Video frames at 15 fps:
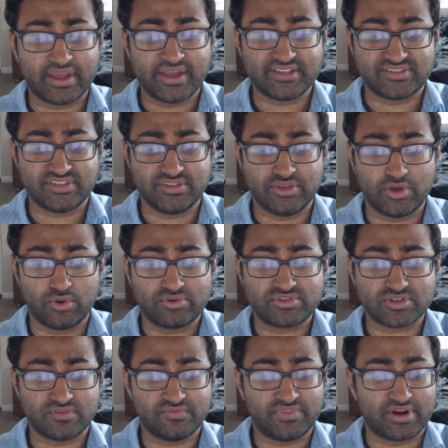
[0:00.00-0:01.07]
as the yolks
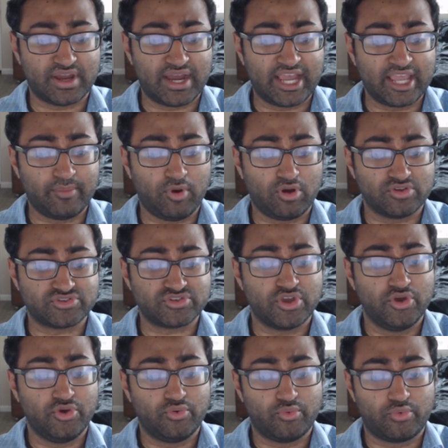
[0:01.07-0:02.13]
of their eyeballs
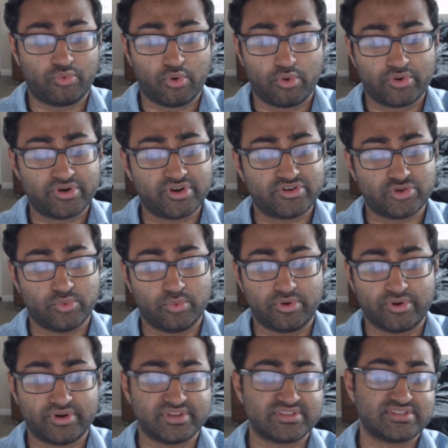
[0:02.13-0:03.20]
roared
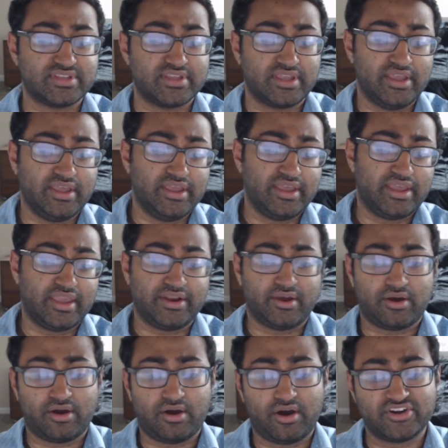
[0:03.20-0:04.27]
toward us in a
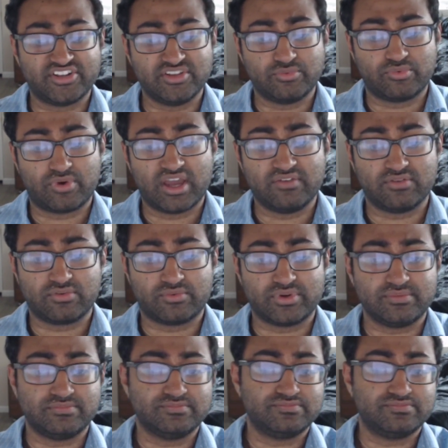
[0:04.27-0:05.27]
haughty rivalry.